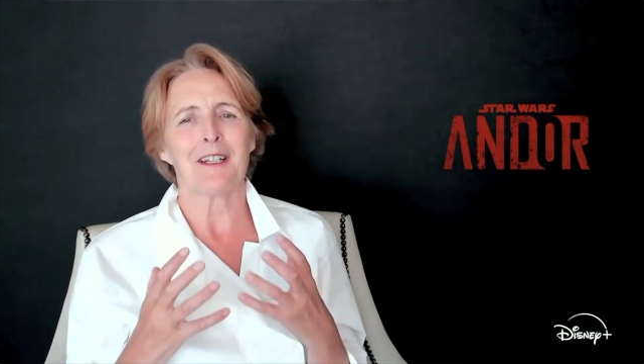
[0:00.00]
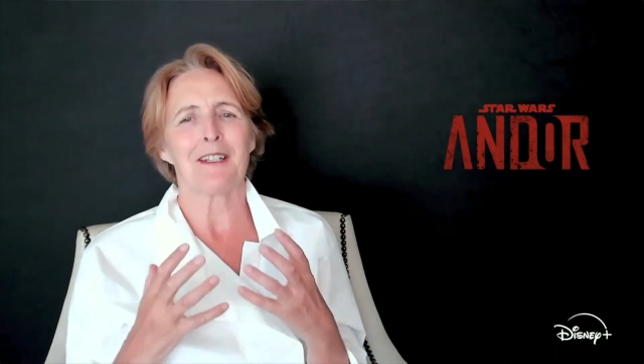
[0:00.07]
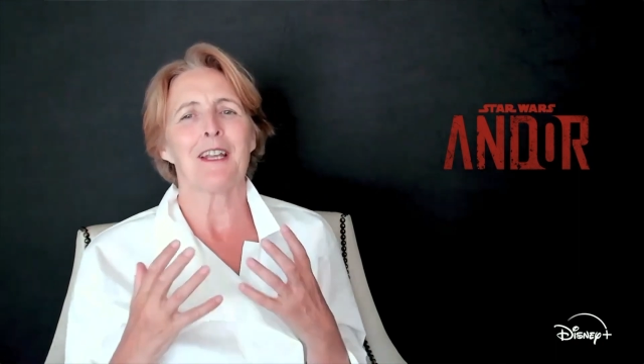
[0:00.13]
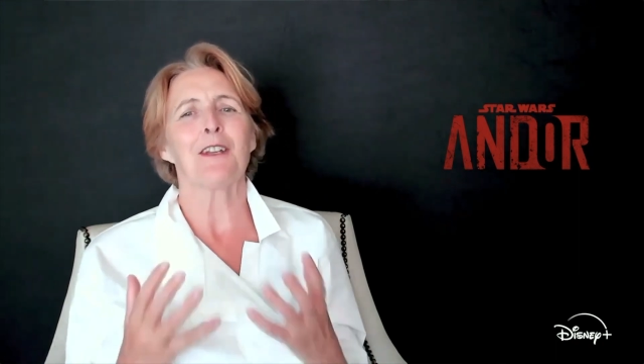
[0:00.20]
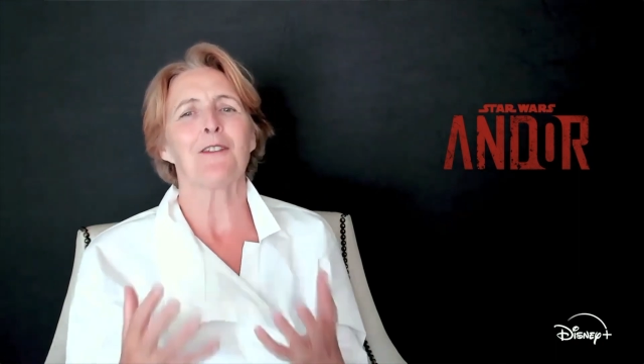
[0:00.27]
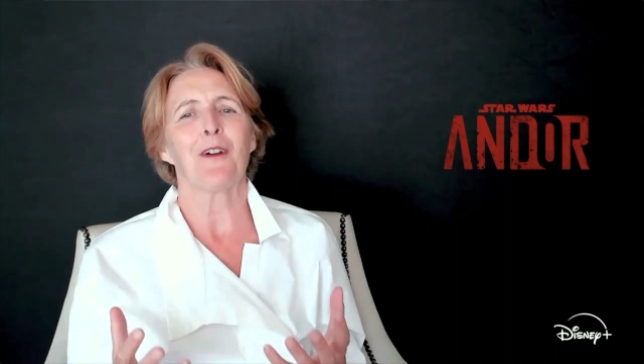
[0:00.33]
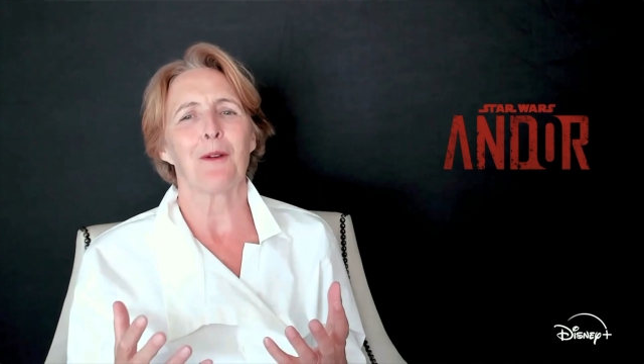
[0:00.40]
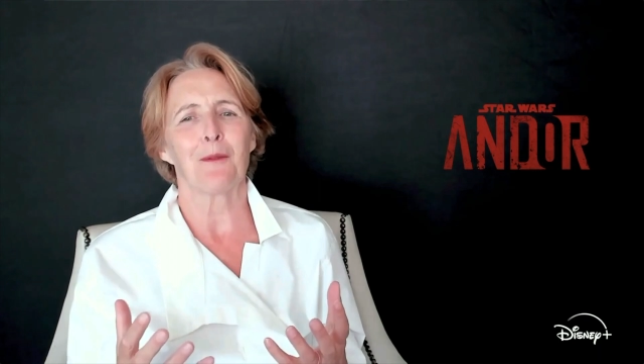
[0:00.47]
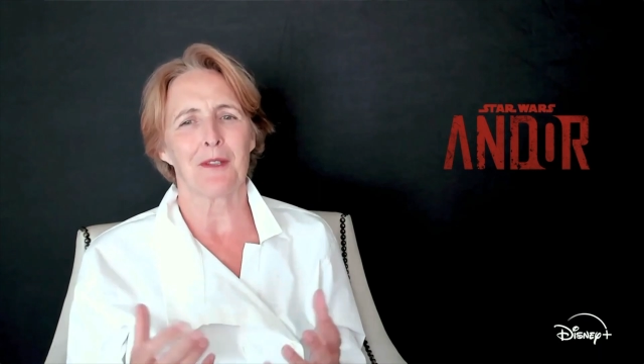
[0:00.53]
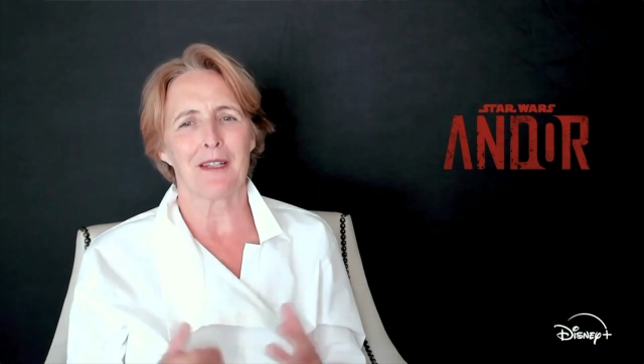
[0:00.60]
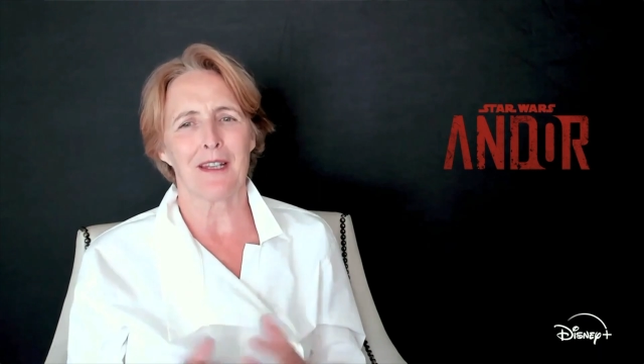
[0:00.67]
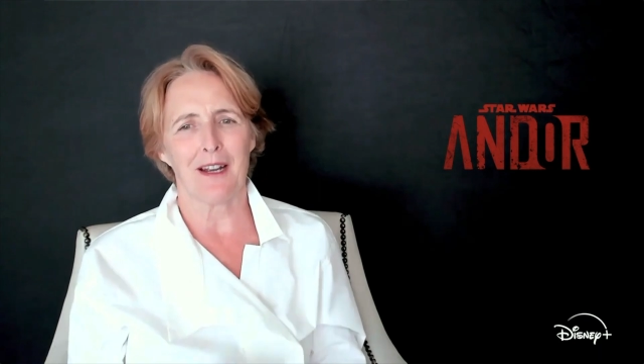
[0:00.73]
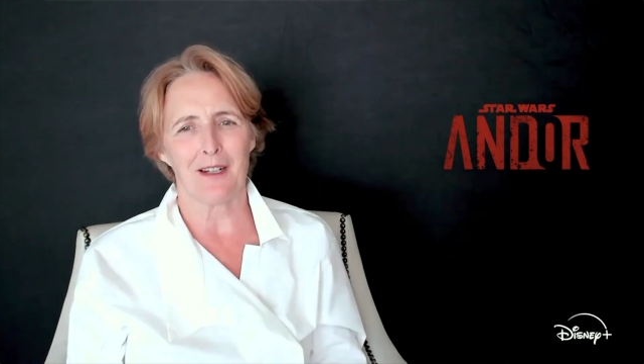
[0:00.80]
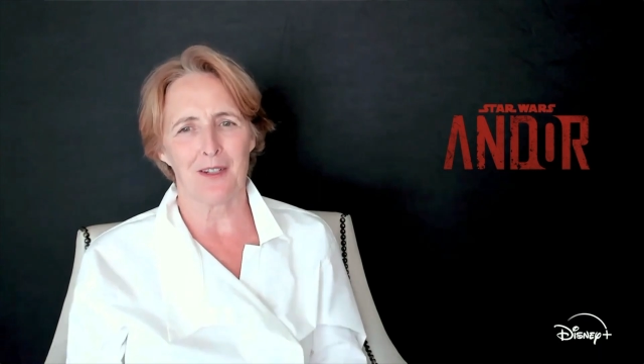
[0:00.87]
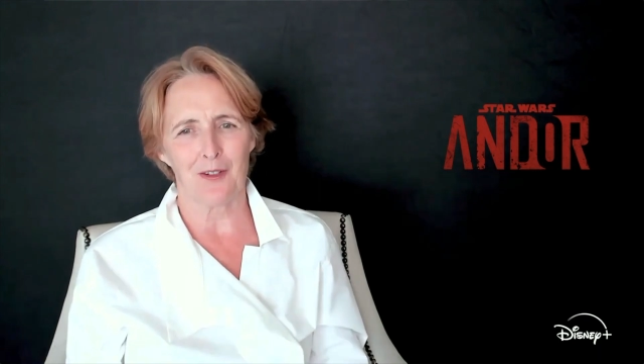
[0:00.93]
identify with
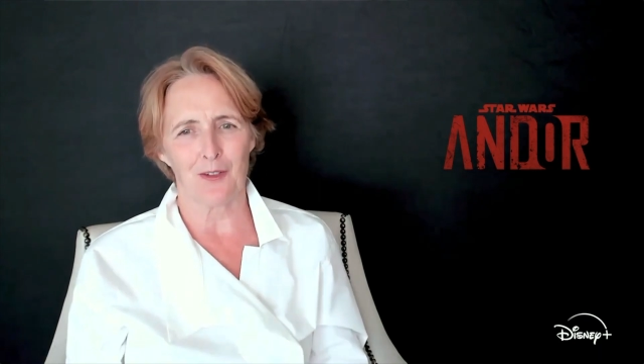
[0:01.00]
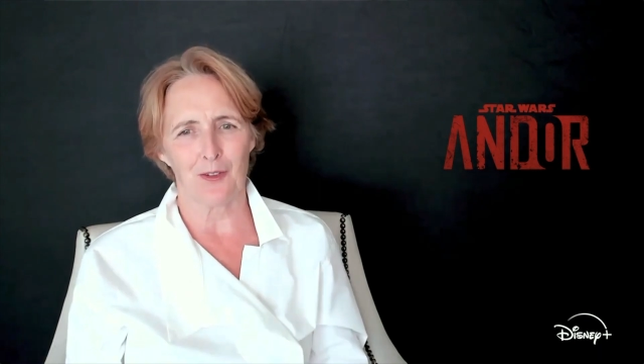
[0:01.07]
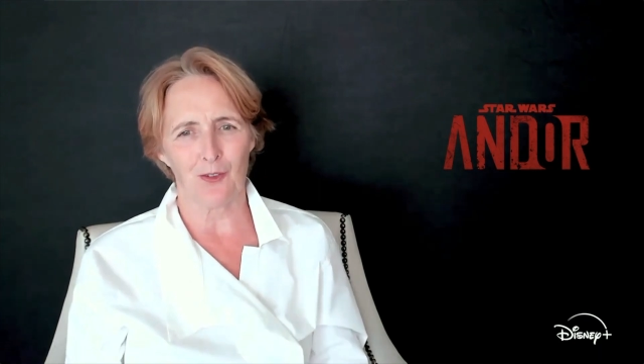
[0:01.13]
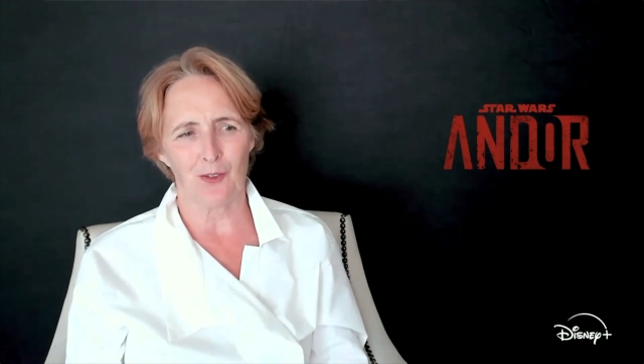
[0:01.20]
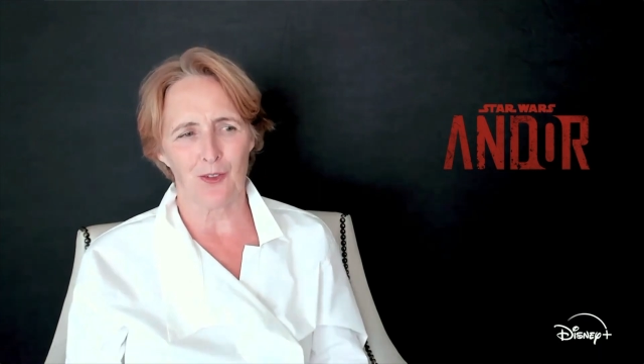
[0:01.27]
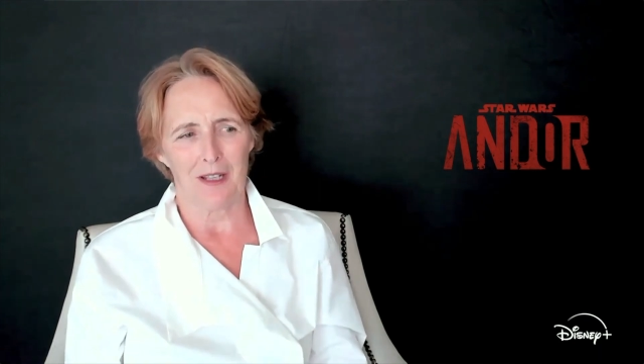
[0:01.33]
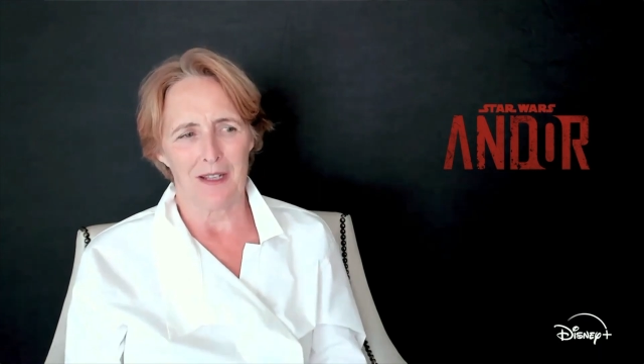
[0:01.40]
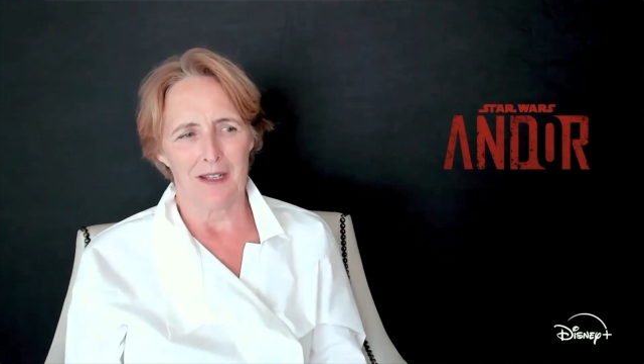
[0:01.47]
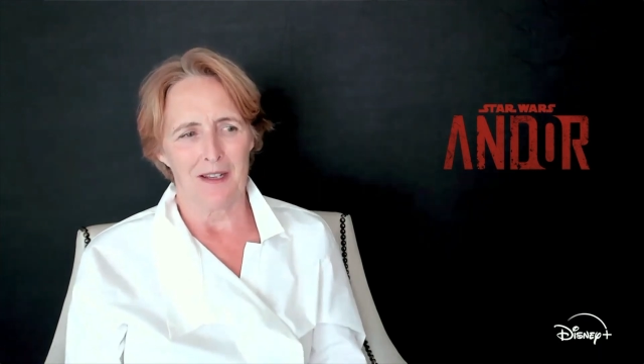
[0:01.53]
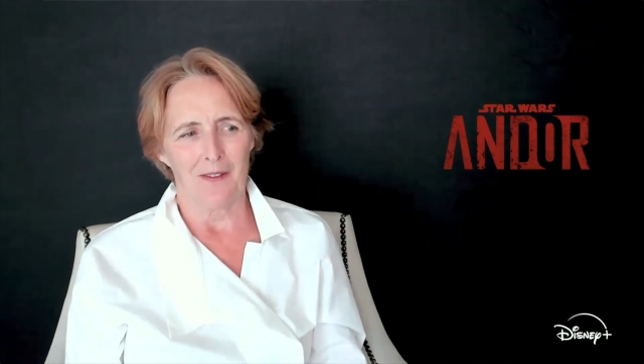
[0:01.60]
the characters,